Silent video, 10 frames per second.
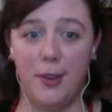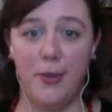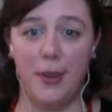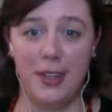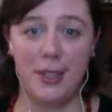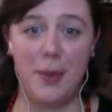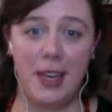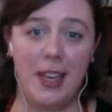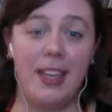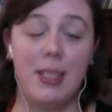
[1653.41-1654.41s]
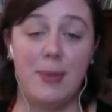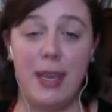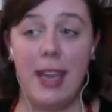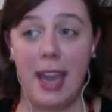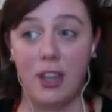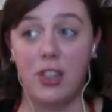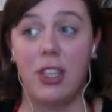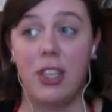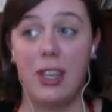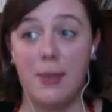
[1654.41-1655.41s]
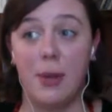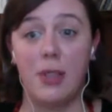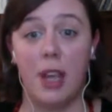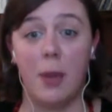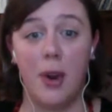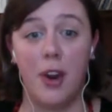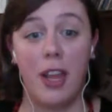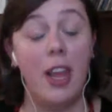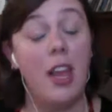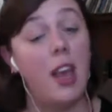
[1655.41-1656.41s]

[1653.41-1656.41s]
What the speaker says: We're expecting it to be actually the most like a party.